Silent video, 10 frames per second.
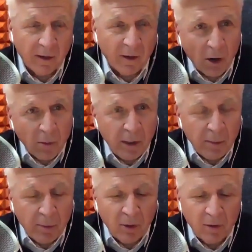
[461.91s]
There are
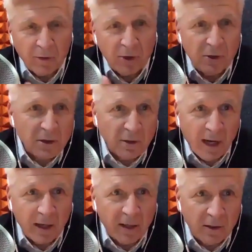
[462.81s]
people, if you just
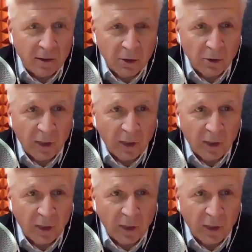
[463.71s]
divide it into 2